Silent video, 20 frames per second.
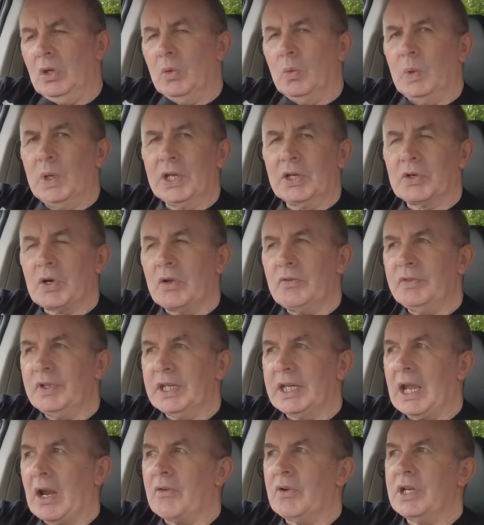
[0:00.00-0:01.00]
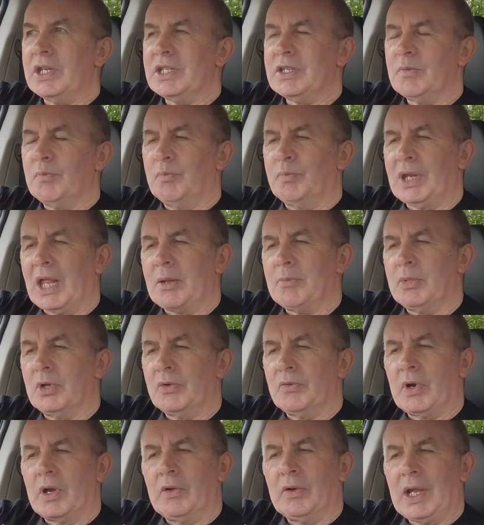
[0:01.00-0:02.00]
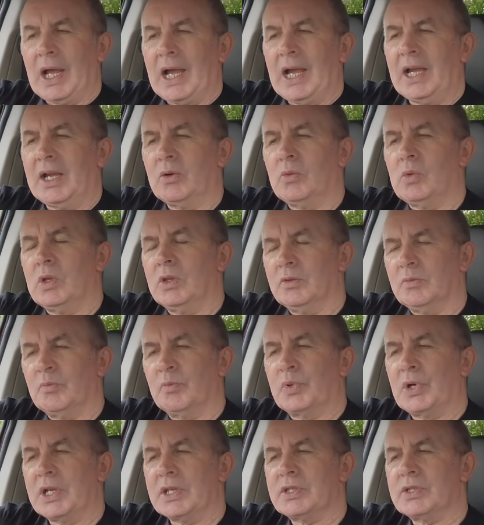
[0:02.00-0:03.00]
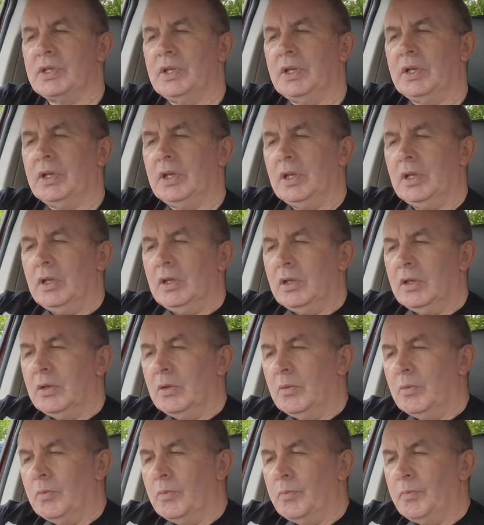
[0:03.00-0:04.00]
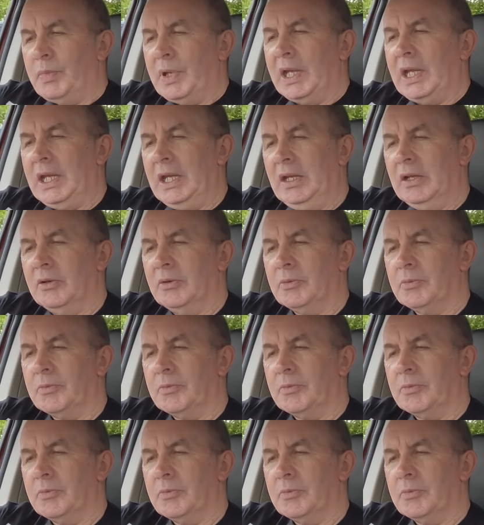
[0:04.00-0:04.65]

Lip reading: We're Grosvenor Garage, Blackburn Road, High Walton, Preston, P